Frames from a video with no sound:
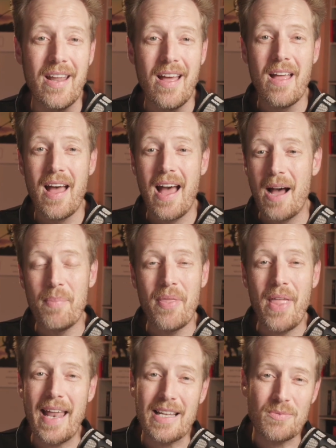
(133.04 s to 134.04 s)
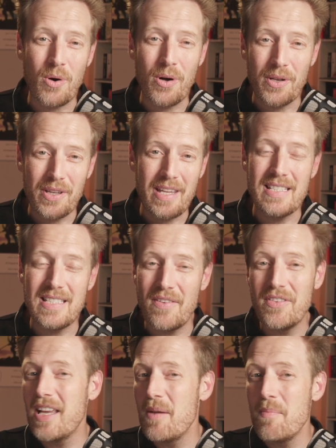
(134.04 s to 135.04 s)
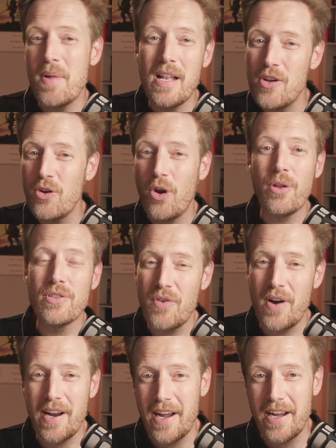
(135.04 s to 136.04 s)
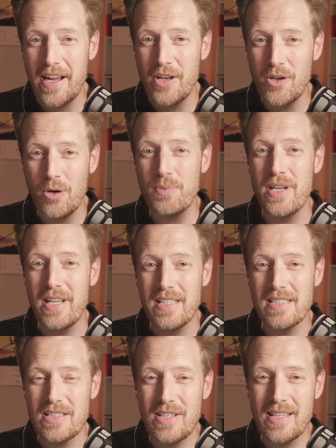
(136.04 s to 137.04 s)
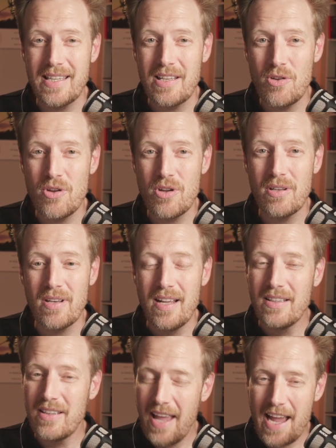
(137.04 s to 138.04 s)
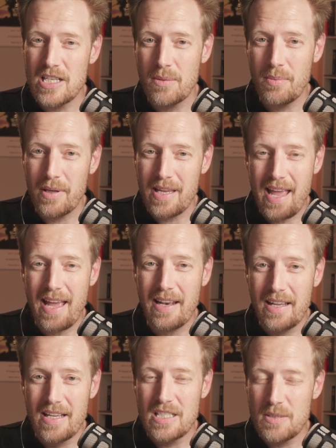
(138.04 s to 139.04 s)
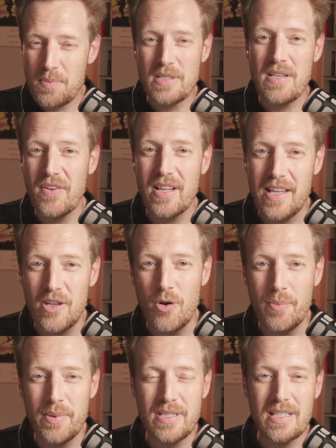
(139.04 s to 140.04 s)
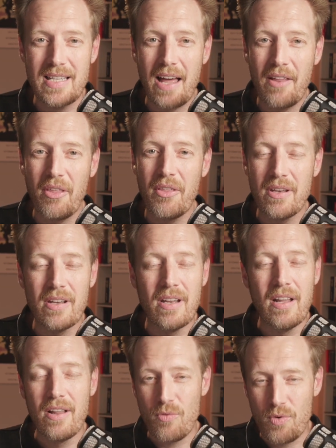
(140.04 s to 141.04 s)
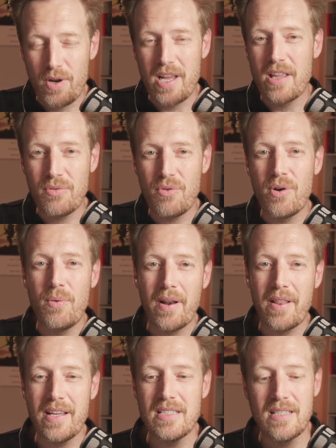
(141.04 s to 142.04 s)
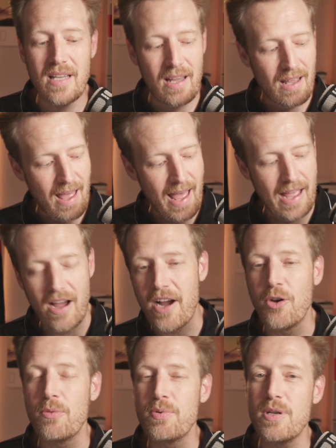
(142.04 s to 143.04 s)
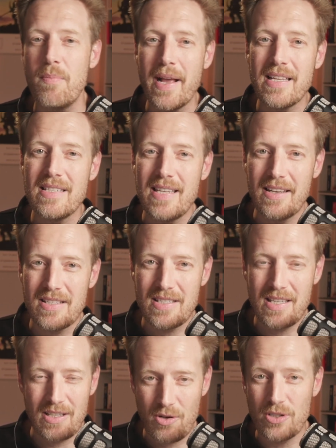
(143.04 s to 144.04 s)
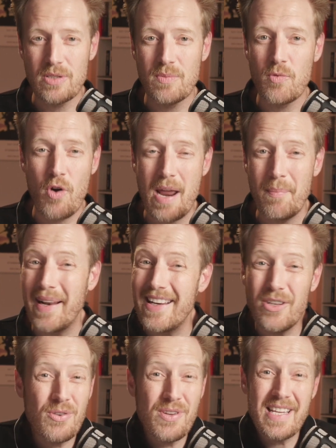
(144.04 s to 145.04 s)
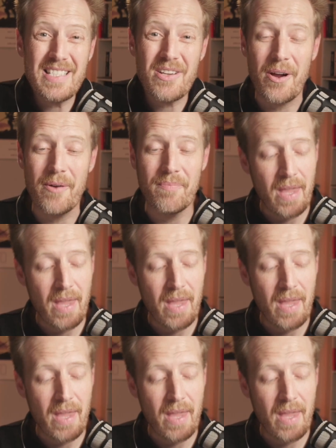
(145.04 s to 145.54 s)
But that is what the $17 million for AI adoption is. It's nothing you can tangibly get specifically in your business other than ringing through to one of these AI adoption mega centers that got some grant money 2 years ago.